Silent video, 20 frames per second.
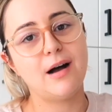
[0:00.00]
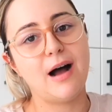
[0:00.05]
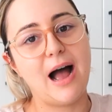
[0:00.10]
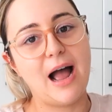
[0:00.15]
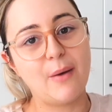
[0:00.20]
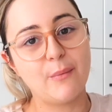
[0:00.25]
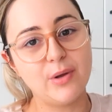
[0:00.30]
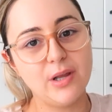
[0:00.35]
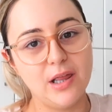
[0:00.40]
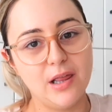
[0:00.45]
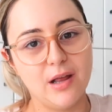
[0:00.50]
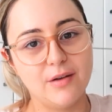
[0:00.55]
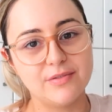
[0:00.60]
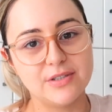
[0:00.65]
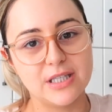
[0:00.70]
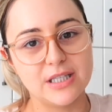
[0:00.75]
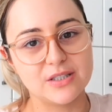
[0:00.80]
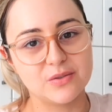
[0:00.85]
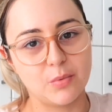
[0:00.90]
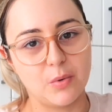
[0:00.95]
I really
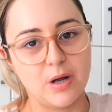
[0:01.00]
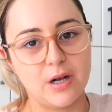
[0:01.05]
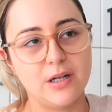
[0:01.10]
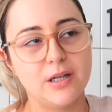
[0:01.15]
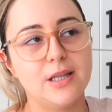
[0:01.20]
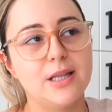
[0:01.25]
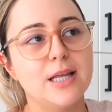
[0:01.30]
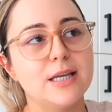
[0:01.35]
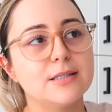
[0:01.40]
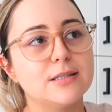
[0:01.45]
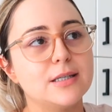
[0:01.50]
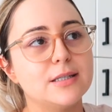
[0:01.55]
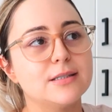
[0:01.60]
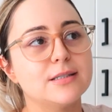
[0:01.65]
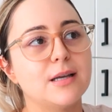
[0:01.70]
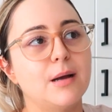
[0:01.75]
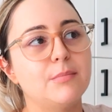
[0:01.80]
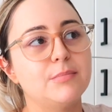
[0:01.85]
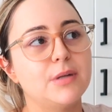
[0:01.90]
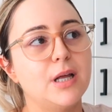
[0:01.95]
loved this one. This is
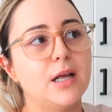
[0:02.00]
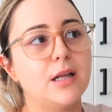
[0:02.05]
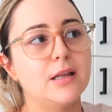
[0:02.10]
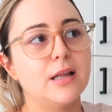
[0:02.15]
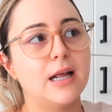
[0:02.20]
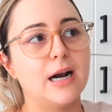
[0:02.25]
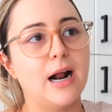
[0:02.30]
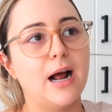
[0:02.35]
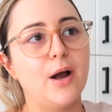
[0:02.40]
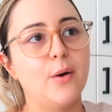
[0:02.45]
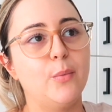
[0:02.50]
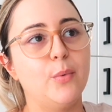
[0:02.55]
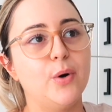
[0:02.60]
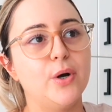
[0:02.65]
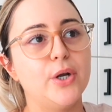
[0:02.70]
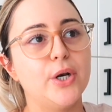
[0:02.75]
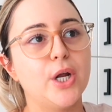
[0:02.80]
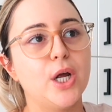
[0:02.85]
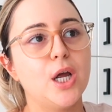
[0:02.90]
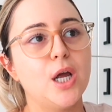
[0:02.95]
something that I
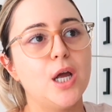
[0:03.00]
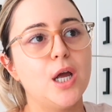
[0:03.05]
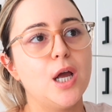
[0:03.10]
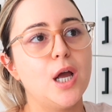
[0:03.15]
would